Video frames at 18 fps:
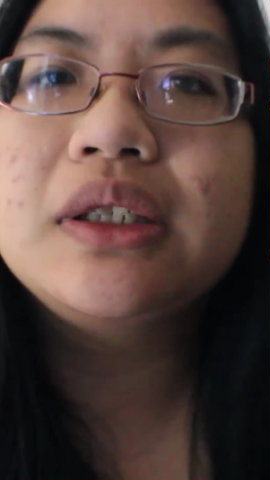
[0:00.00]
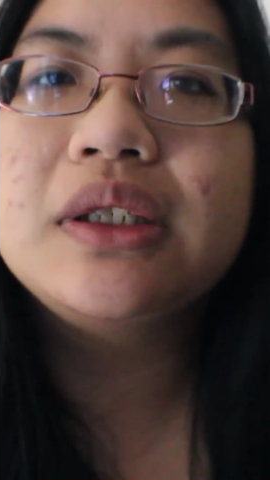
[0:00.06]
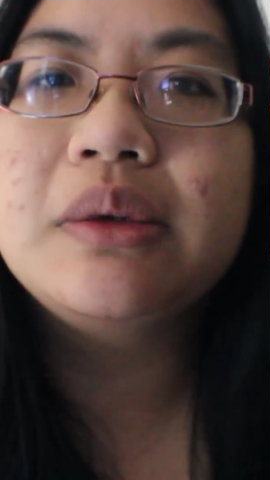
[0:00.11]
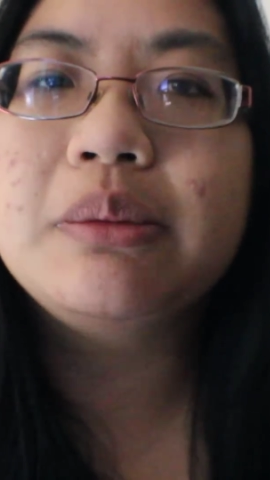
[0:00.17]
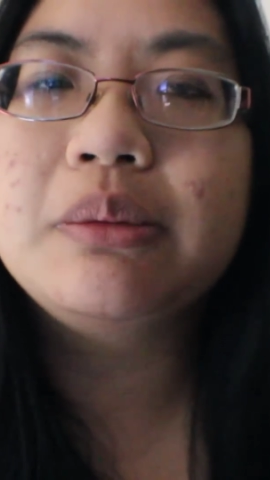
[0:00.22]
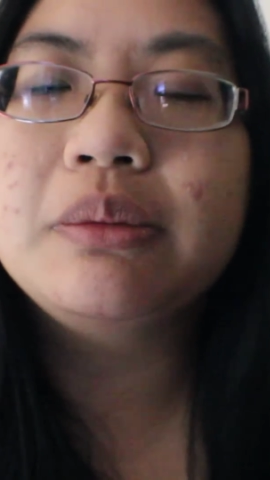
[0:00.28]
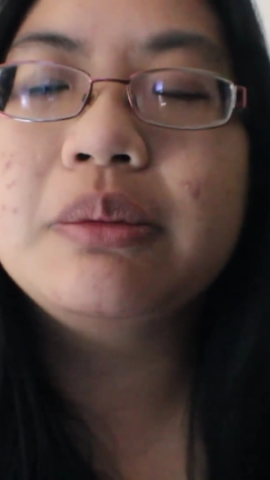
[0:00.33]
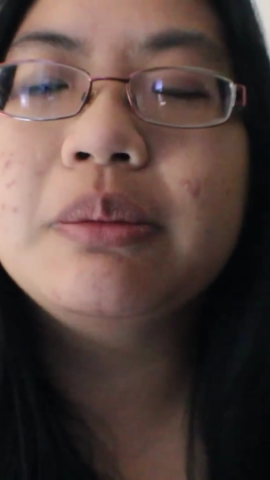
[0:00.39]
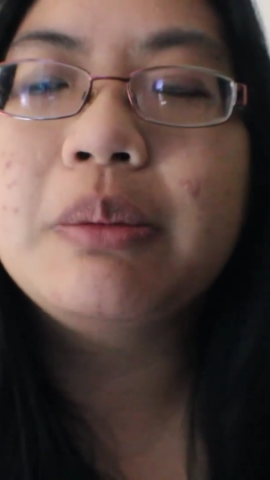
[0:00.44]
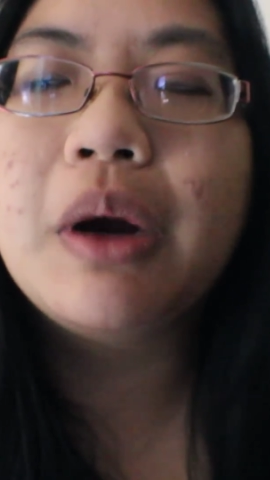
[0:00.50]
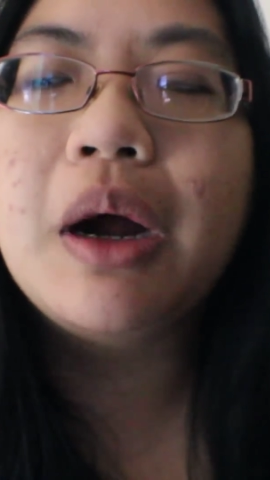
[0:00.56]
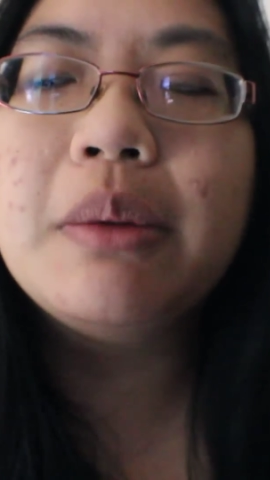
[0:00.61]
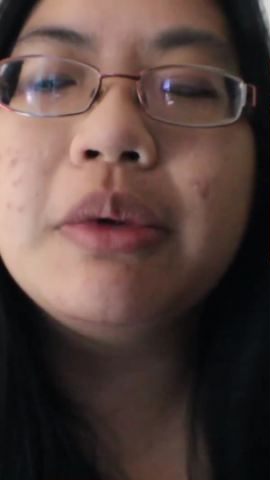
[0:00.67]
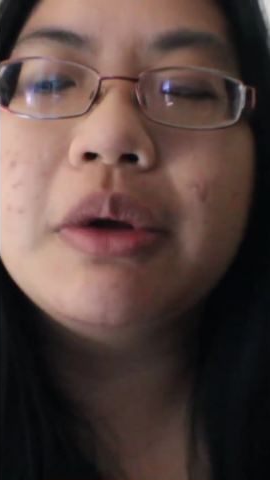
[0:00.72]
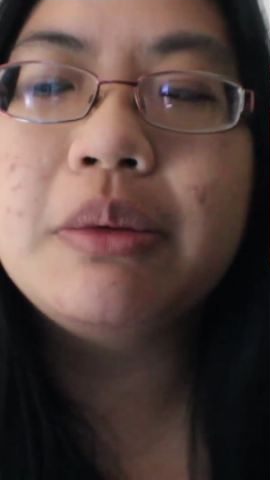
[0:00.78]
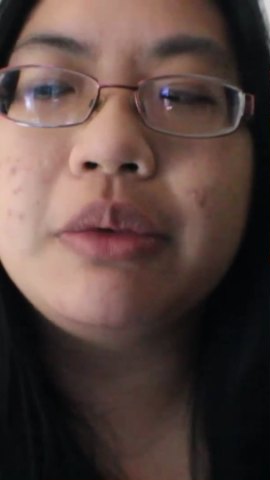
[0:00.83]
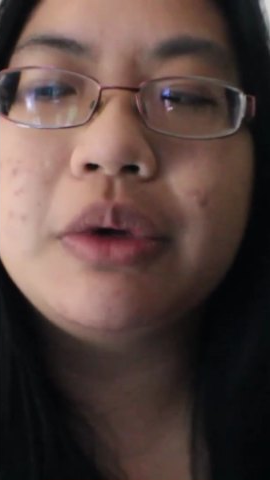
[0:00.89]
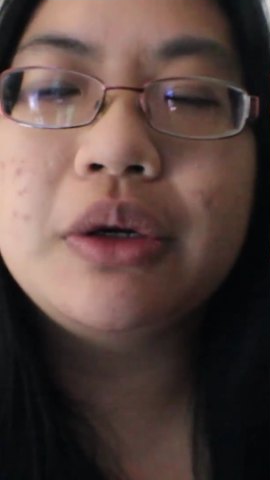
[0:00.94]
some
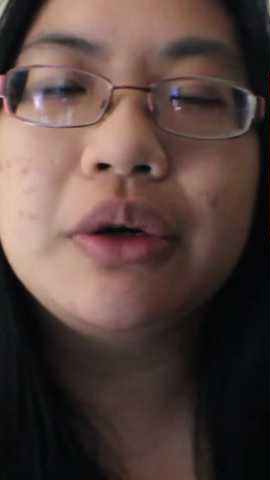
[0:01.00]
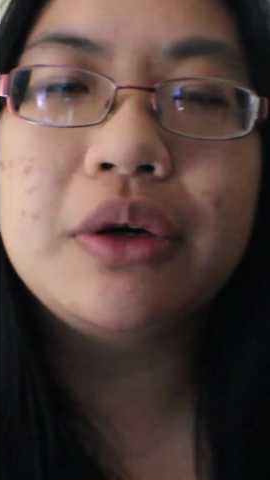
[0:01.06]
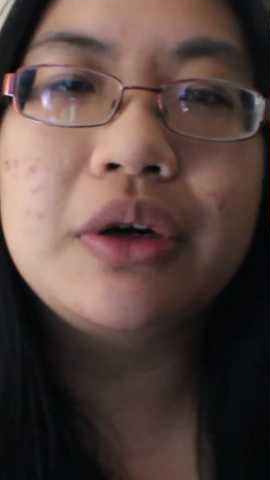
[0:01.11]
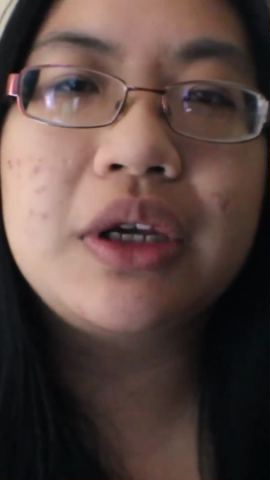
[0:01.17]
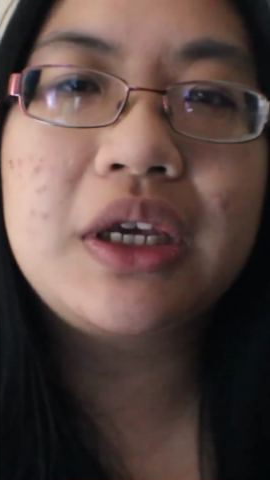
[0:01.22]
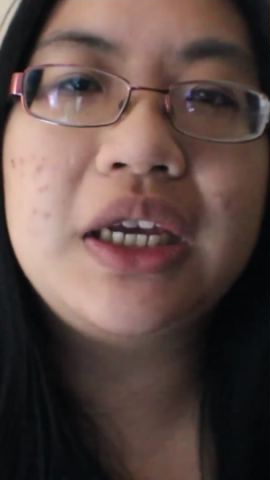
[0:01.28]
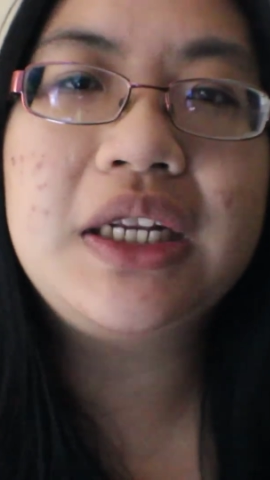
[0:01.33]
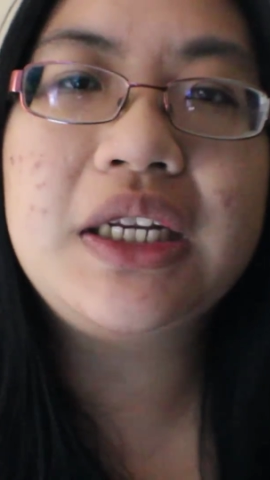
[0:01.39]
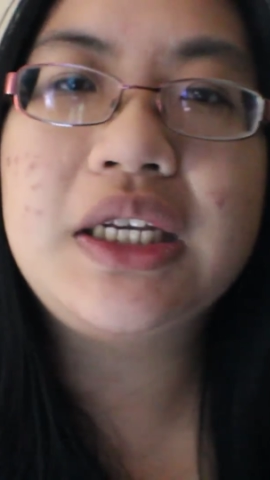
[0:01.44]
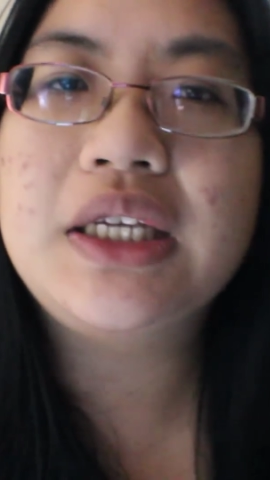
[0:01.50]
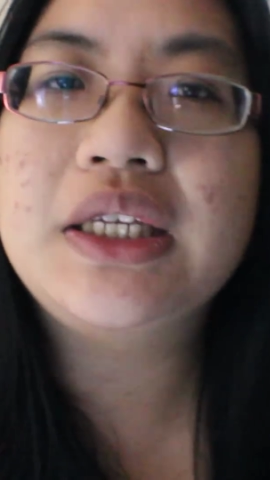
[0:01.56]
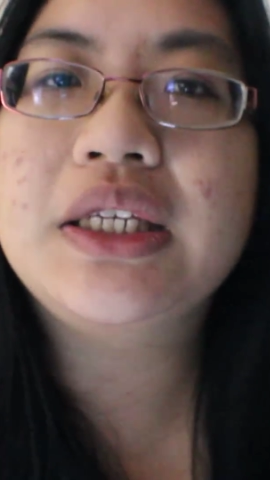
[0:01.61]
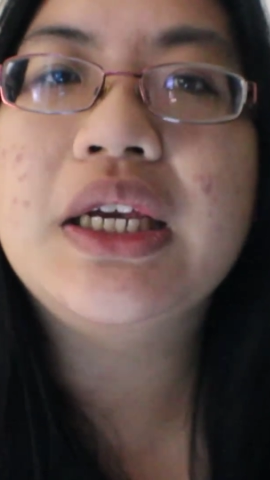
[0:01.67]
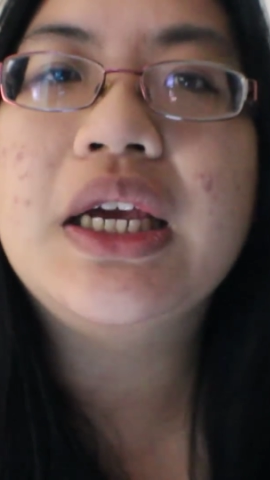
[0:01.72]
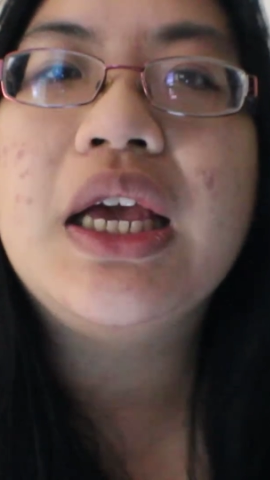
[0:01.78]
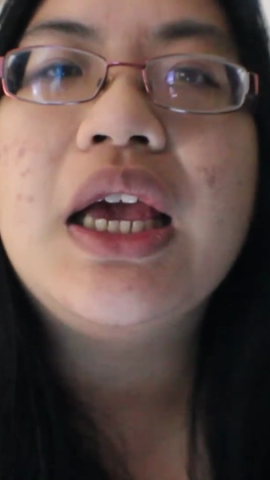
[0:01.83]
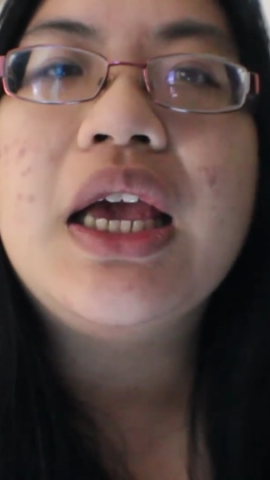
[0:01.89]
problem with her kidneys.